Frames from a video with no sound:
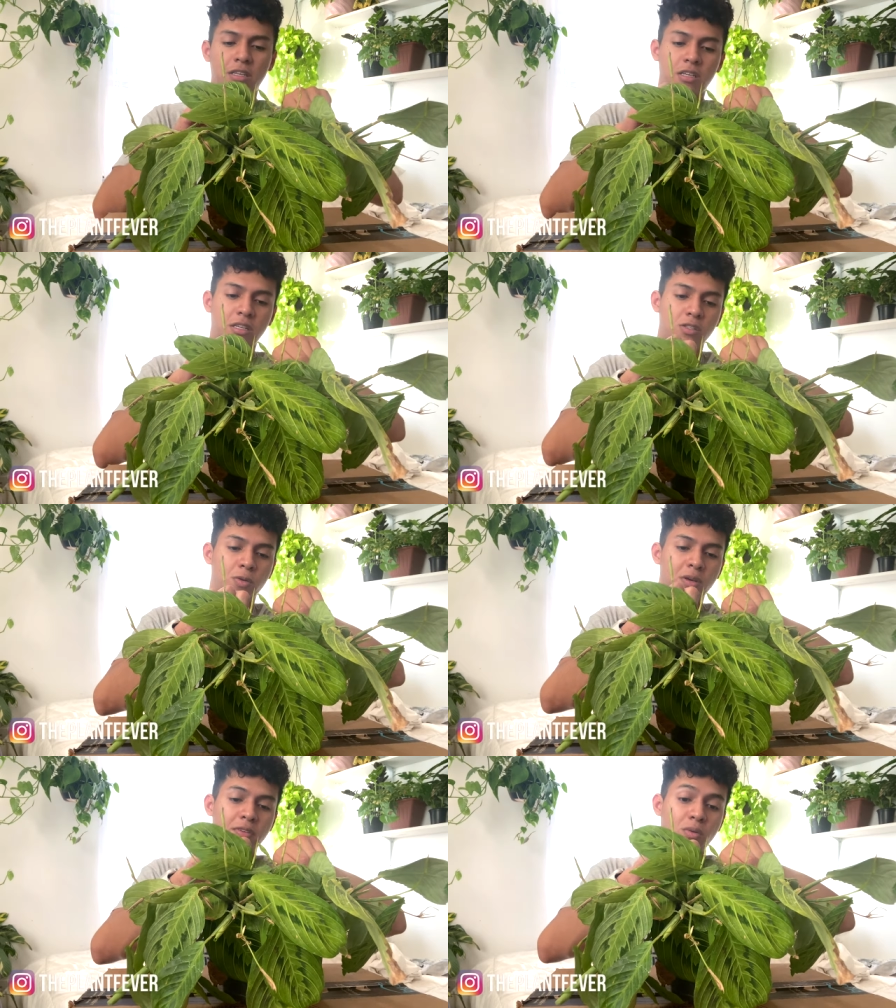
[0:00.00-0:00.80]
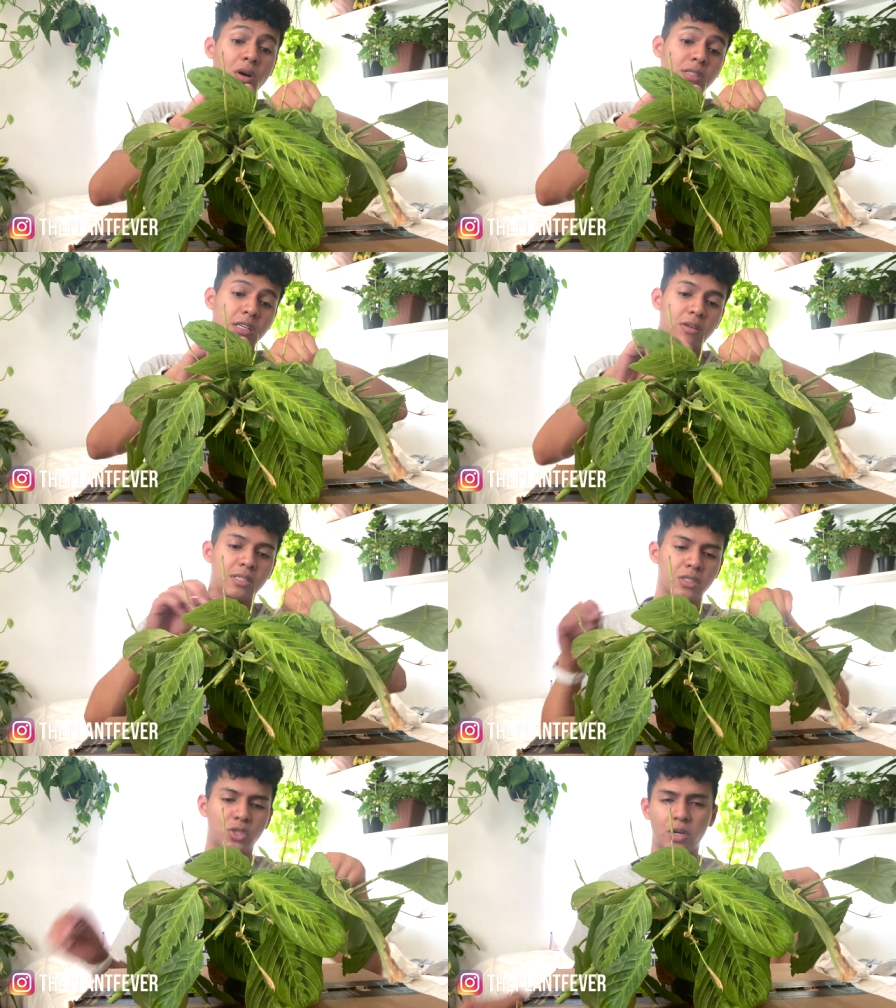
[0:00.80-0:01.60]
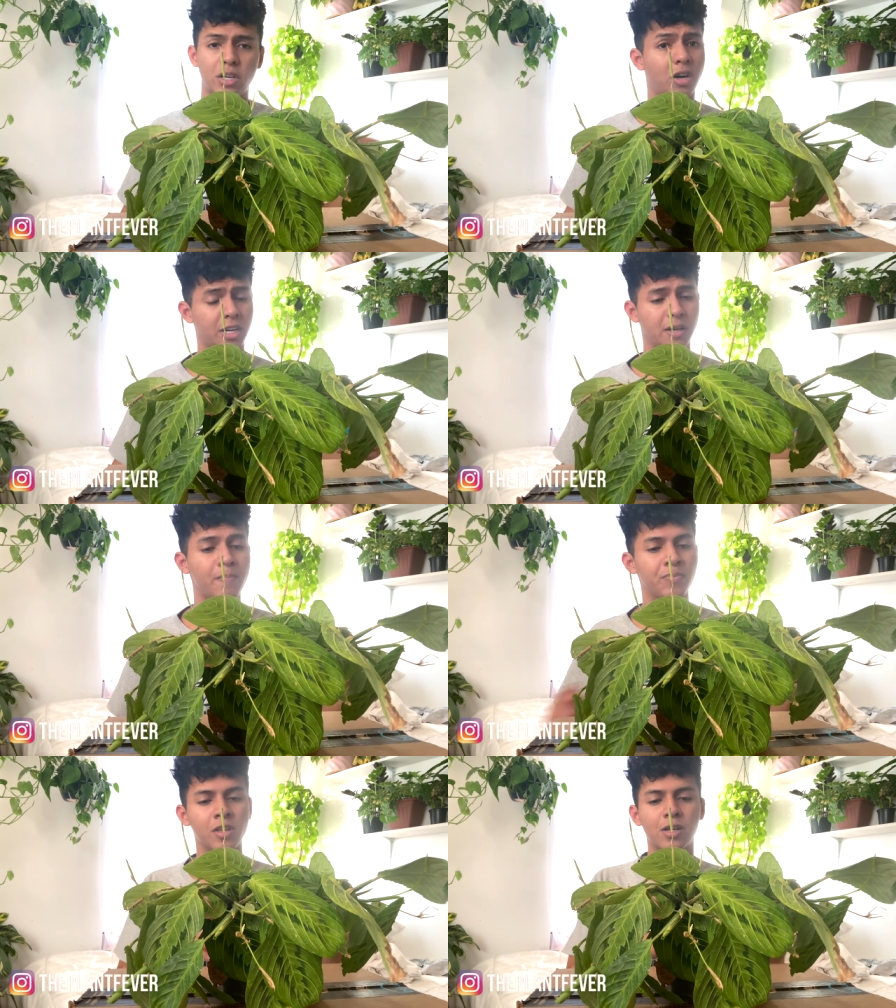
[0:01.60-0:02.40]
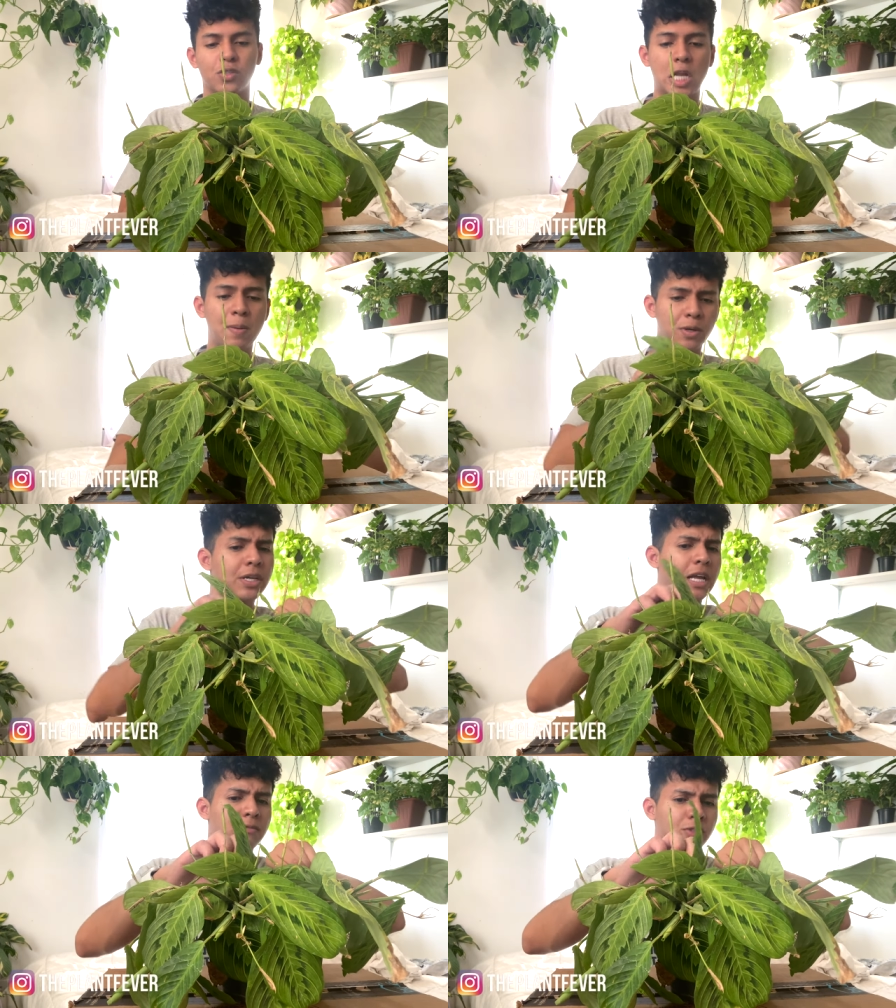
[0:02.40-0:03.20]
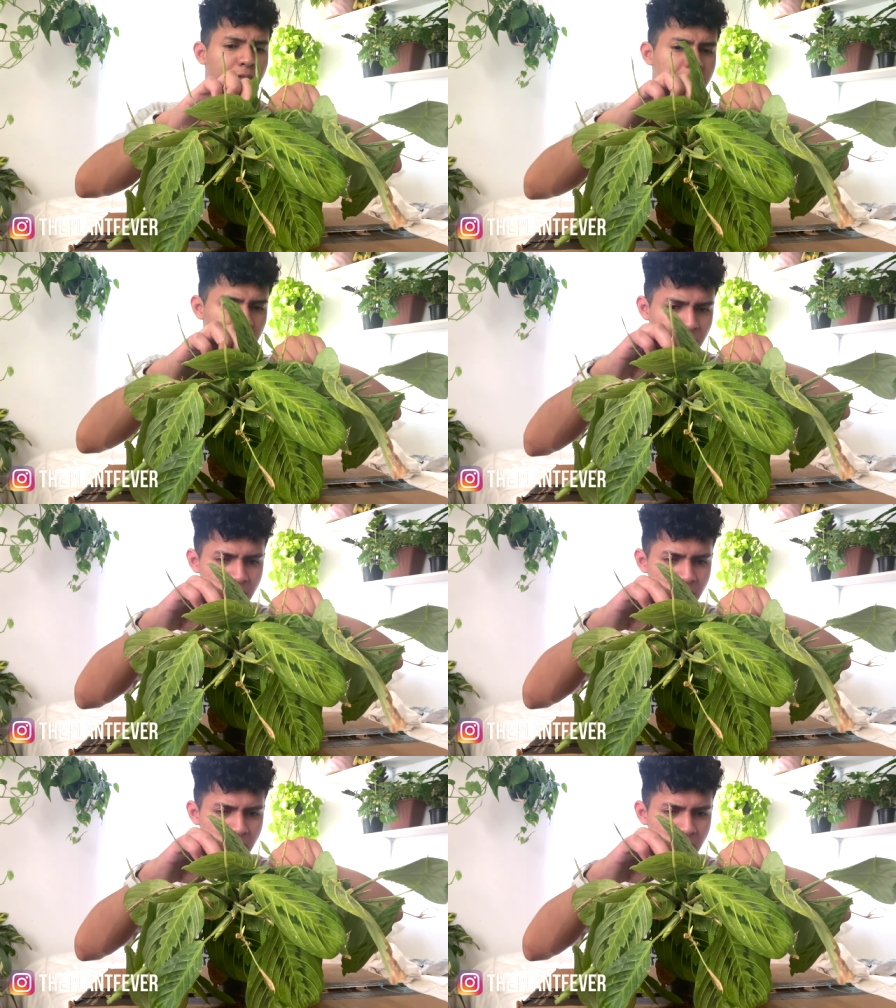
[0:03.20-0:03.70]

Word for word: he told me if i want and i was like sure i got it so now I'm looking after it.